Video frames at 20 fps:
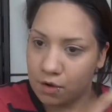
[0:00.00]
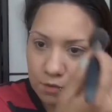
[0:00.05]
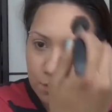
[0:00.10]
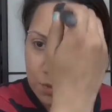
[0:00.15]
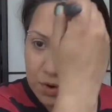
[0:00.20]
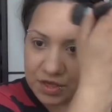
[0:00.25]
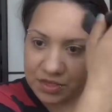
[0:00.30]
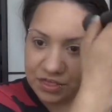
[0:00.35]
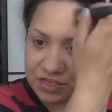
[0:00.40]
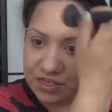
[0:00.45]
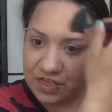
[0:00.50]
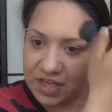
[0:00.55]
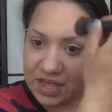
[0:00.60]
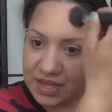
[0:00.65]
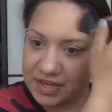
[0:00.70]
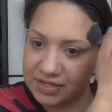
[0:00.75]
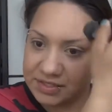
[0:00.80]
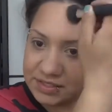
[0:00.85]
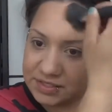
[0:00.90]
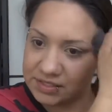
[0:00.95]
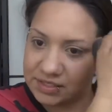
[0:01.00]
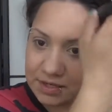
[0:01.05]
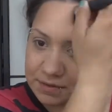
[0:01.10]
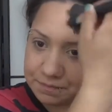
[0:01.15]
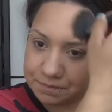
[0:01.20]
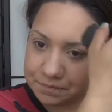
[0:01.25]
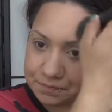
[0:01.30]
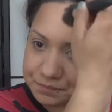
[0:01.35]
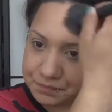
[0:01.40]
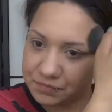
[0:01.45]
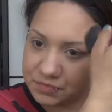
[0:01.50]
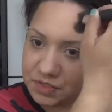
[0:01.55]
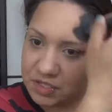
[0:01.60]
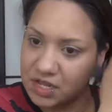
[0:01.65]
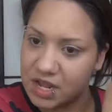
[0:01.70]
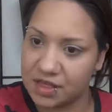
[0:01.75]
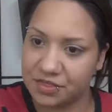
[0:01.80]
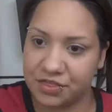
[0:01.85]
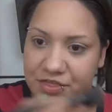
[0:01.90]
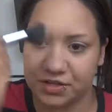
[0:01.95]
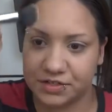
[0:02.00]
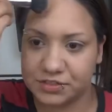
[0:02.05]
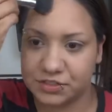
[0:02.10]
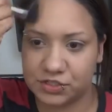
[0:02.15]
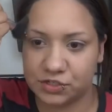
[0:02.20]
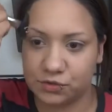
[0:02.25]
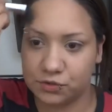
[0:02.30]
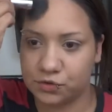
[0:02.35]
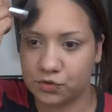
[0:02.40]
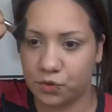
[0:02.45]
with this. Nothing too